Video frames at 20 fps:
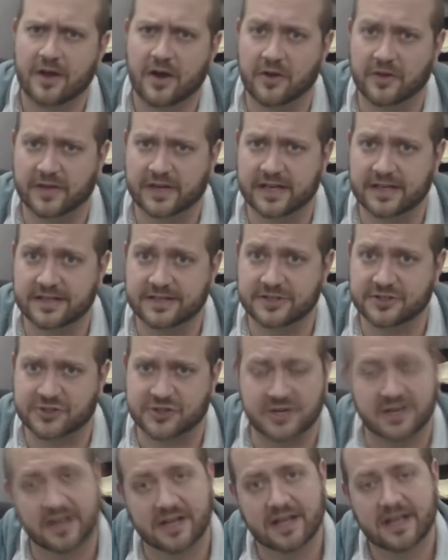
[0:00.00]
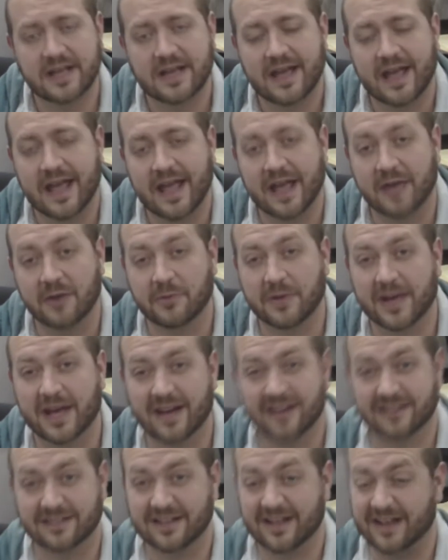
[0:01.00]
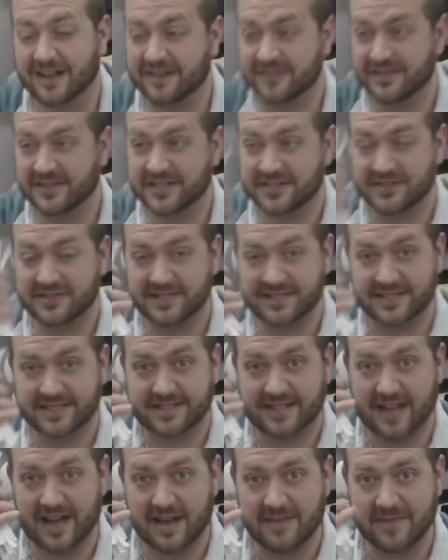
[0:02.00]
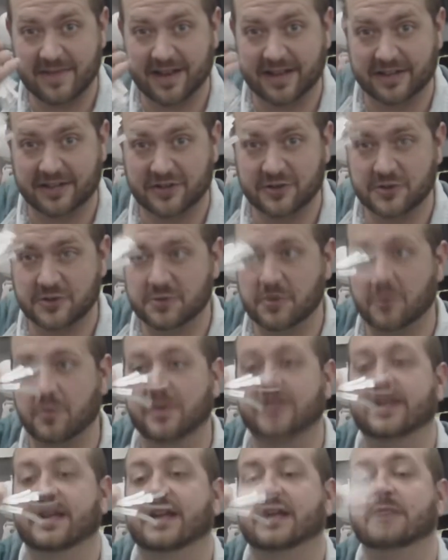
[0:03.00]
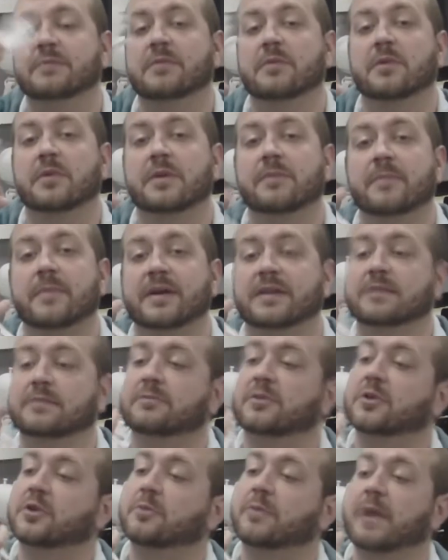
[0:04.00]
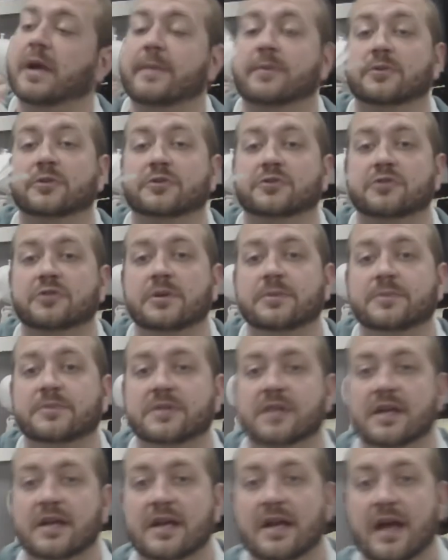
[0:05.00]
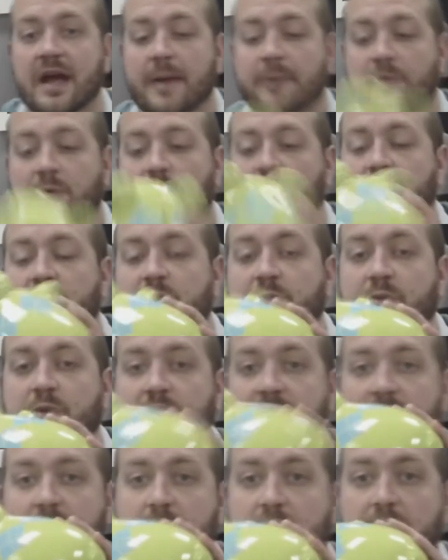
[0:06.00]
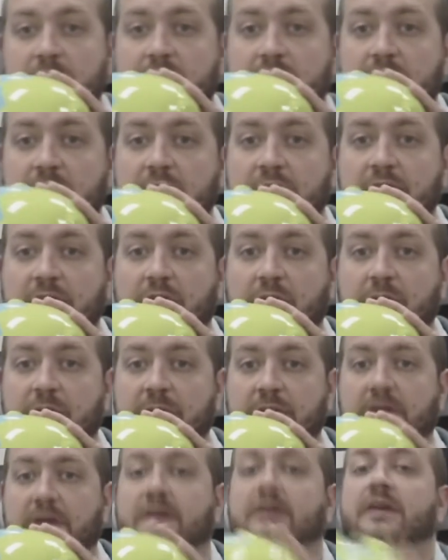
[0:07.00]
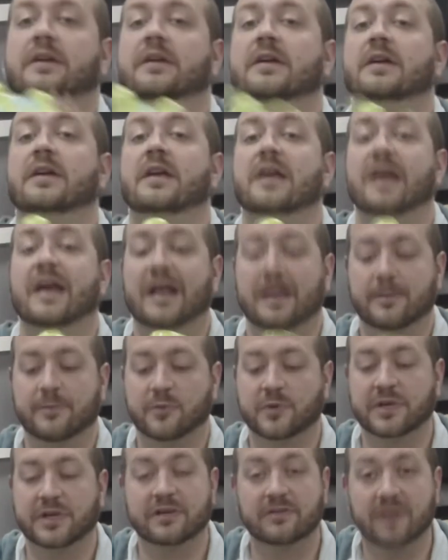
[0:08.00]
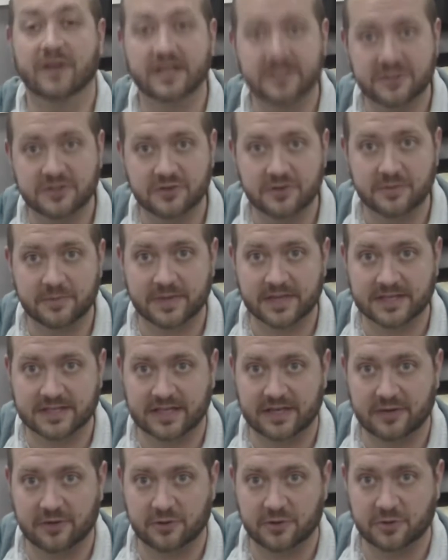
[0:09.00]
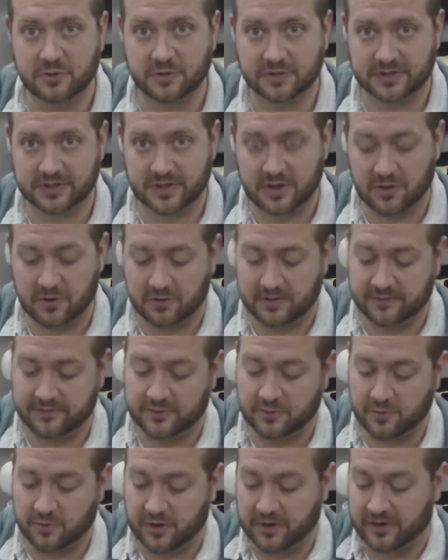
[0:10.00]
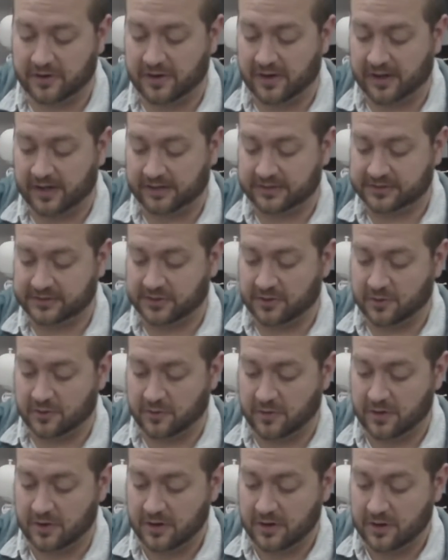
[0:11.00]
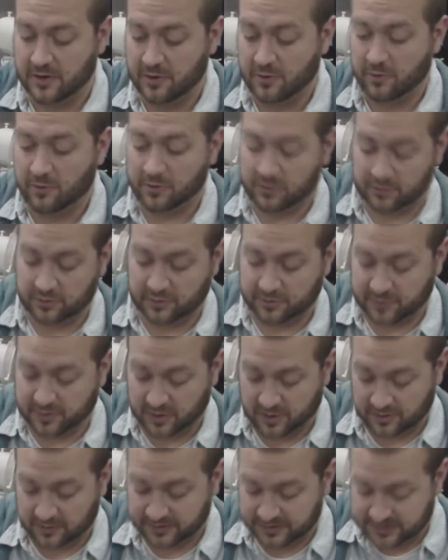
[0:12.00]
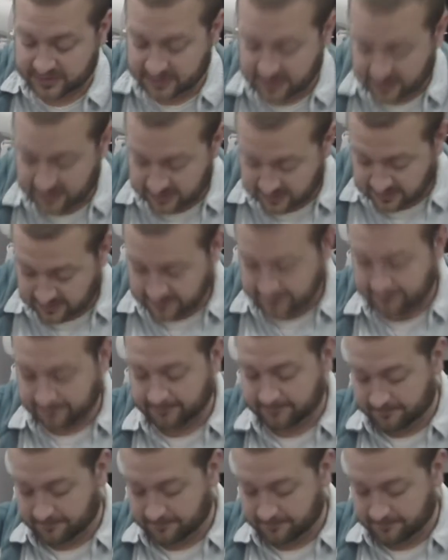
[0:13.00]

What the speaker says: Holiday Edition. And we had a lot of entries this time, and like usual, we take them and we make them little paper strips, and we're going to put them in our pig. And I'm going to get right to it because I know you want to know if you won or not, so we're going to put all these in here.